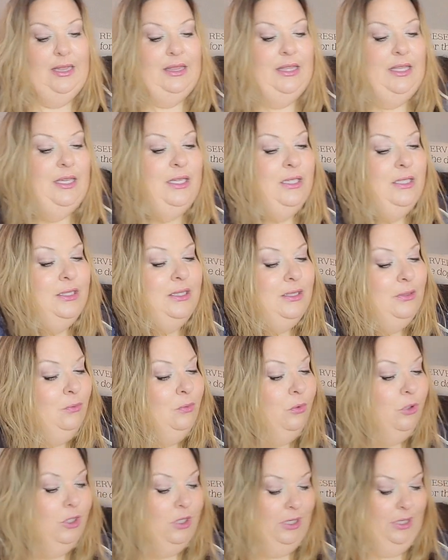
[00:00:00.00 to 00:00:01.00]

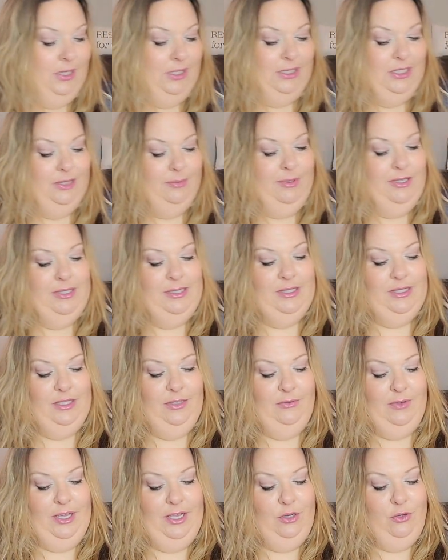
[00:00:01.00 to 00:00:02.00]
These were
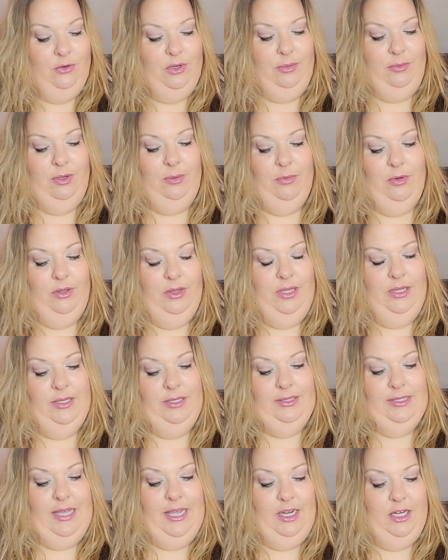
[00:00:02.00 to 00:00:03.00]
inexpensive. I don't remember the
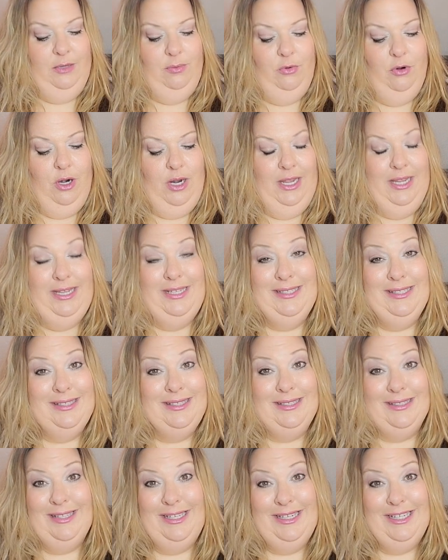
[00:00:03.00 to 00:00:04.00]
exact
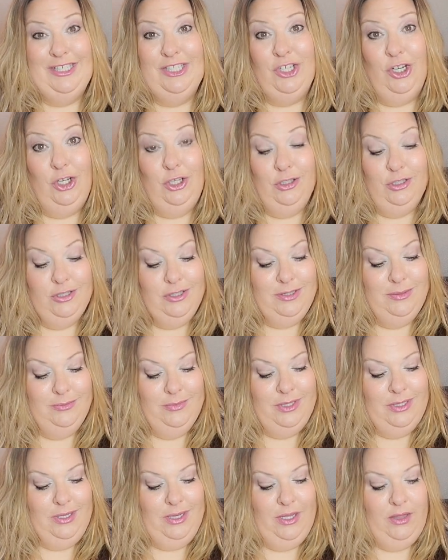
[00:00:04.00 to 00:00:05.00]
price, like $1
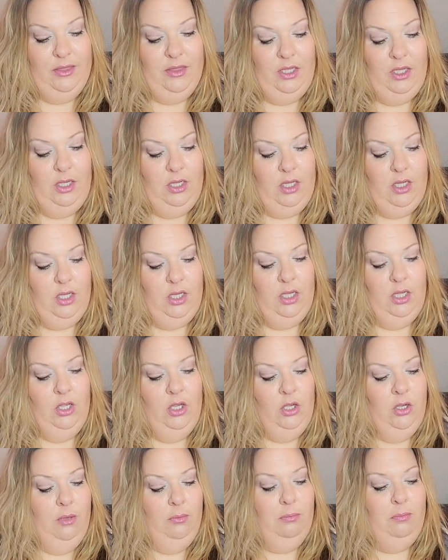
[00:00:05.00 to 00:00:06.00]
something, I think,
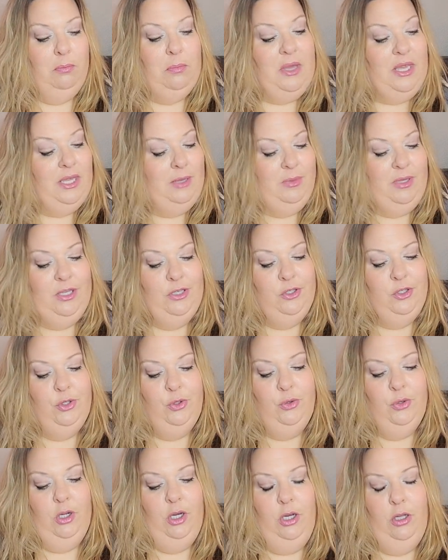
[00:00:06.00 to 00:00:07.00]
maybe
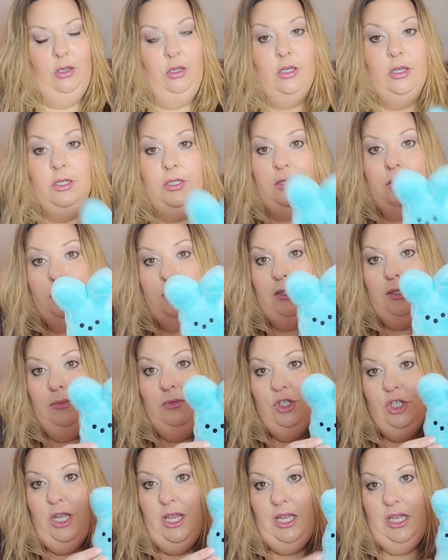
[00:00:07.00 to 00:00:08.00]
$2 and
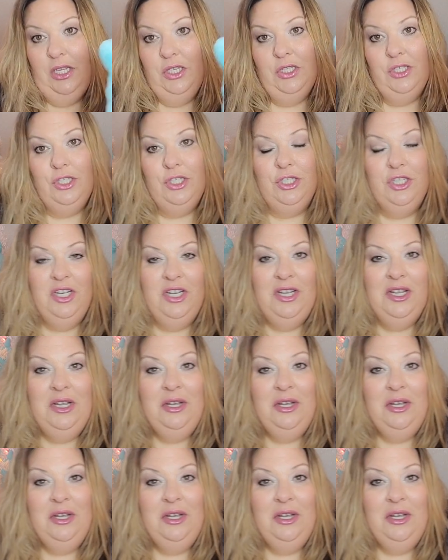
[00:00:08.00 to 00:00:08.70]
some change.